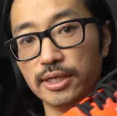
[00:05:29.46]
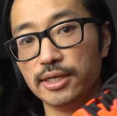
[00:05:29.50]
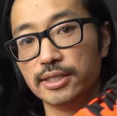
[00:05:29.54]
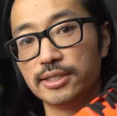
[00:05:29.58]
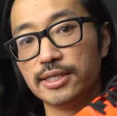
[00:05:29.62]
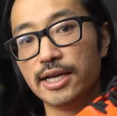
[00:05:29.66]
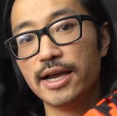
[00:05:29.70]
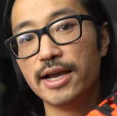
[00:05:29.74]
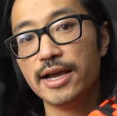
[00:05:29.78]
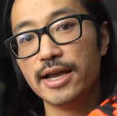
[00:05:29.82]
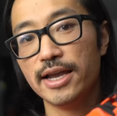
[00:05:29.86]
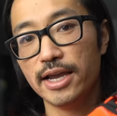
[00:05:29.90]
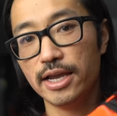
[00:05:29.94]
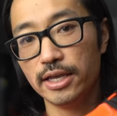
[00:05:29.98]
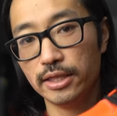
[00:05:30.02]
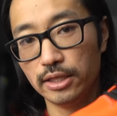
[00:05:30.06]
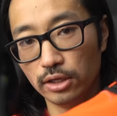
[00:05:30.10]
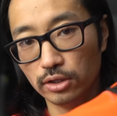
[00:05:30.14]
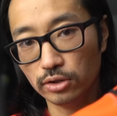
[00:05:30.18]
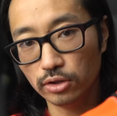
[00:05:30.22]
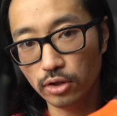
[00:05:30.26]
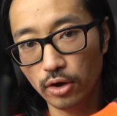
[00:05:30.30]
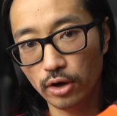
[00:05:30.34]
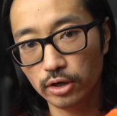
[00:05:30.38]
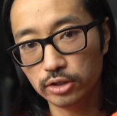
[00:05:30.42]
this in
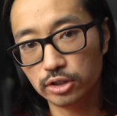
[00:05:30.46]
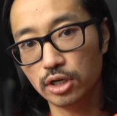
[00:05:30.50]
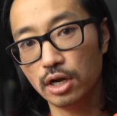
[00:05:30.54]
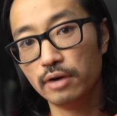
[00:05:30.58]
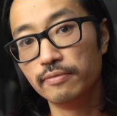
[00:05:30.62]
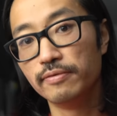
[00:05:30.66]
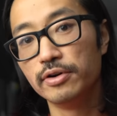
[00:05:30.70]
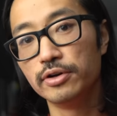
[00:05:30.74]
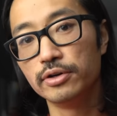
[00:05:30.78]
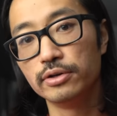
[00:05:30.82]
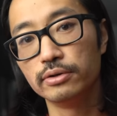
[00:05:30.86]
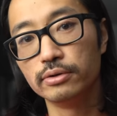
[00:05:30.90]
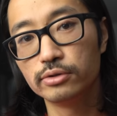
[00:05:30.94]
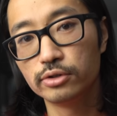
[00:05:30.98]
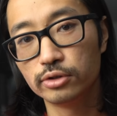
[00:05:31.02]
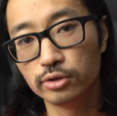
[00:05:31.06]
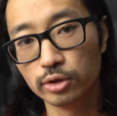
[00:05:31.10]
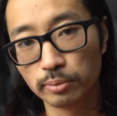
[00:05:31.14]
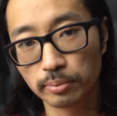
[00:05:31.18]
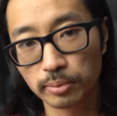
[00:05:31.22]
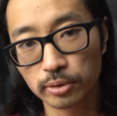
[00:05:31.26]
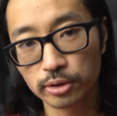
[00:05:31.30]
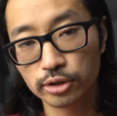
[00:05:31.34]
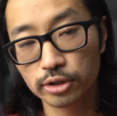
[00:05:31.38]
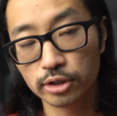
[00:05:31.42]
the launch of a new
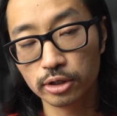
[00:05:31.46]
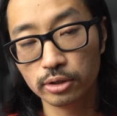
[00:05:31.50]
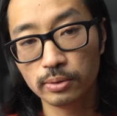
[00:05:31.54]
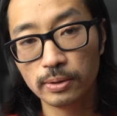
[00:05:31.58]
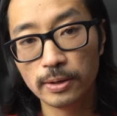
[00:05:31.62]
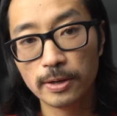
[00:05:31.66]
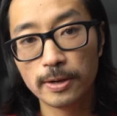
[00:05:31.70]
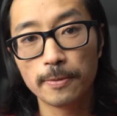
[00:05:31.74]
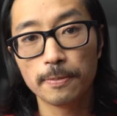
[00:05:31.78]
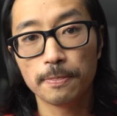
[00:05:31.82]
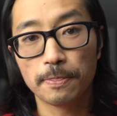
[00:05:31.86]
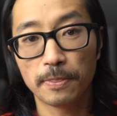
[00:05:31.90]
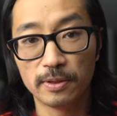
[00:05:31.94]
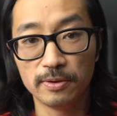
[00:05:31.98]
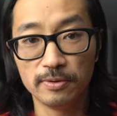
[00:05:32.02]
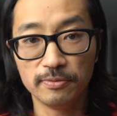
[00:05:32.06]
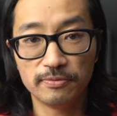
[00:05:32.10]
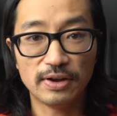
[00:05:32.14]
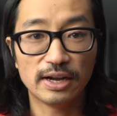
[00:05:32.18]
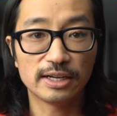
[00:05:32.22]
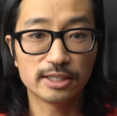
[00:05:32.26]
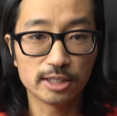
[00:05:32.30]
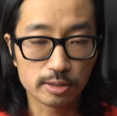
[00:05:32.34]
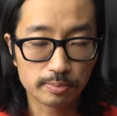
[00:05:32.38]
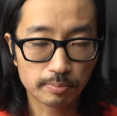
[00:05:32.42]
super shoe. And in
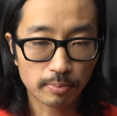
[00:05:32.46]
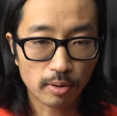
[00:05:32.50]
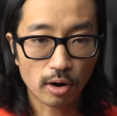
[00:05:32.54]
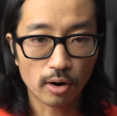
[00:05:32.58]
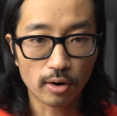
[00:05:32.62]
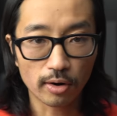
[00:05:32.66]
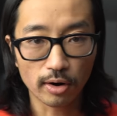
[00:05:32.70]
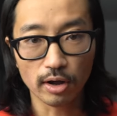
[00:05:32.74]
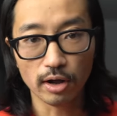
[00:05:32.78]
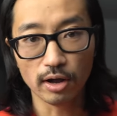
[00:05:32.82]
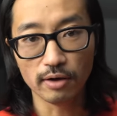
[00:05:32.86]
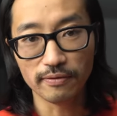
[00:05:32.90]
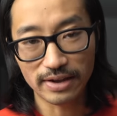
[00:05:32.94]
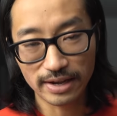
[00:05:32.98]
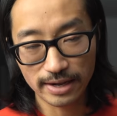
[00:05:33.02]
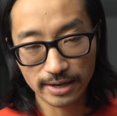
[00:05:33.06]
fact, it's part of